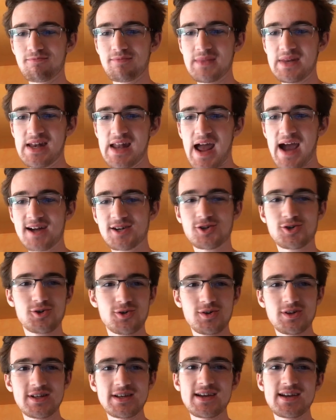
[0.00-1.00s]

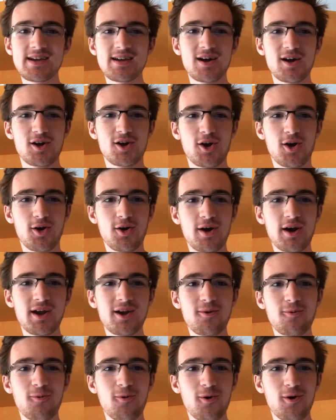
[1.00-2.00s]
naturally
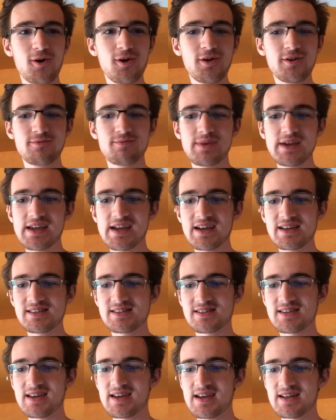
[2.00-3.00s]
occurring world,
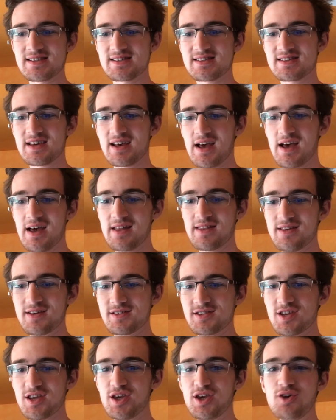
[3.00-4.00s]
because it's
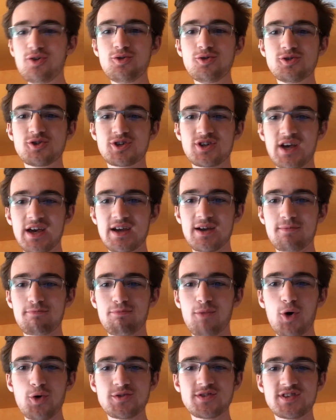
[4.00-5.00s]
this huge
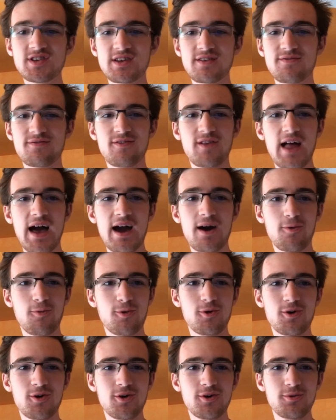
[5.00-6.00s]
mostly flat
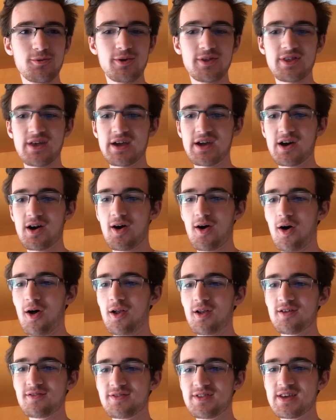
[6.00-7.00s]
world with
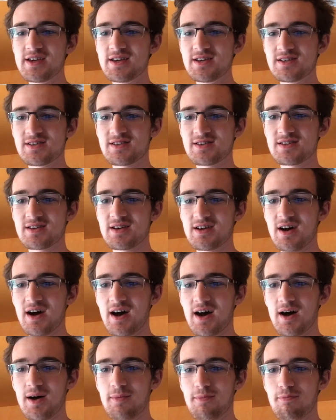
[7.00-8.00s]
all of these
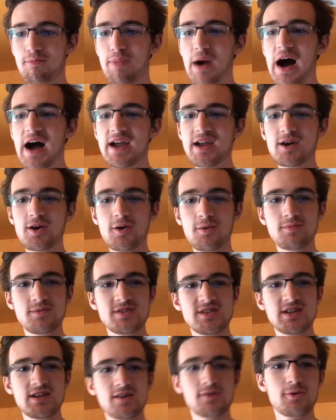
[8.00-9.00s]

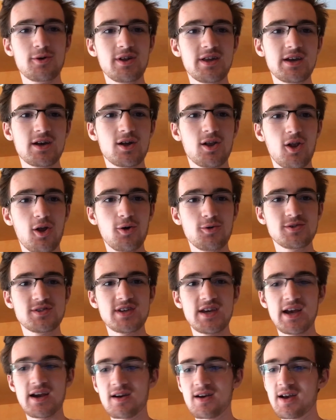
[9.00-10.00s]
biomes in a really close
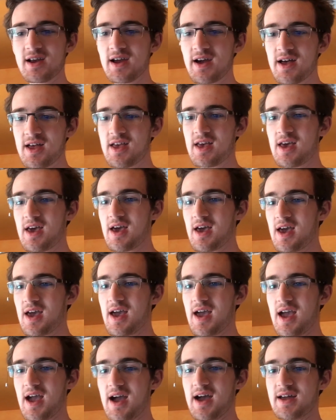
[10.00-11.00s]
area,
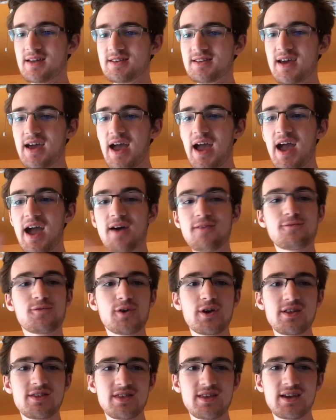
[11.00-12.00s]
and
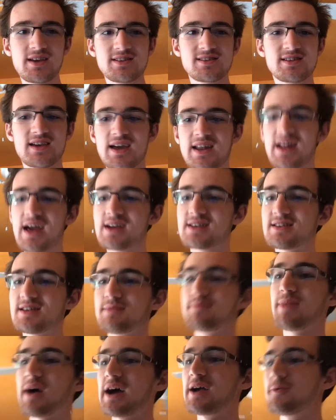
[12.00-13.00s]
everything is
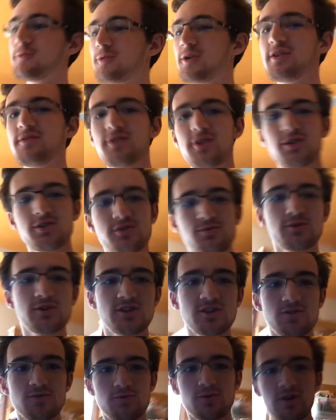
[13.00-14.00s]
connected by rivers, which is